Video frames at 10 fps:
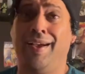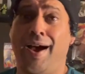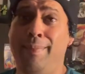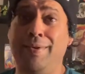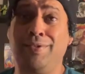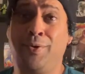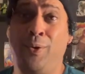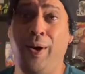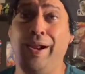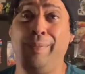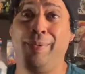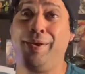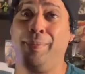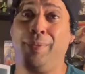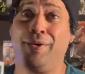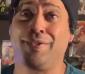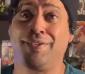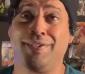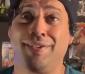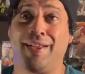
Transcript: I missed quite a bit of books since the